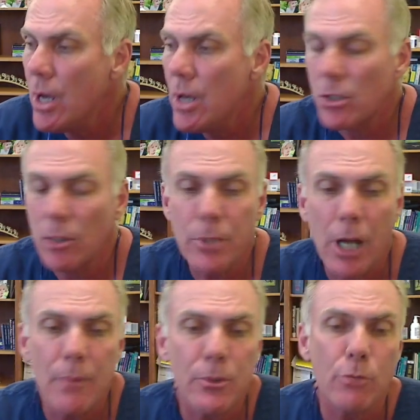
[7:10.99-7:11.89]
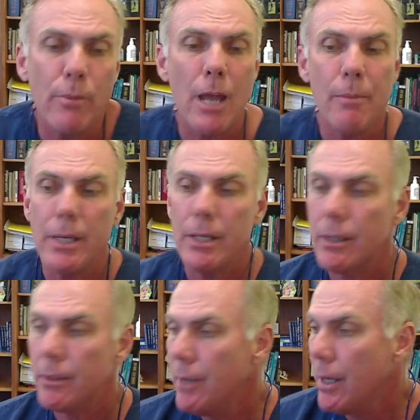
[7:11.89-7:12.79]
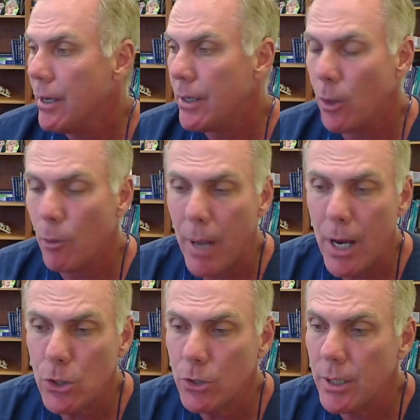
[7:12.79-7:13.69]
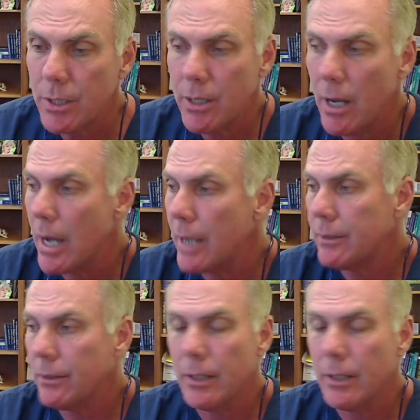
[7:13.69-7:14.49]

Sometimes there may be a patient that's got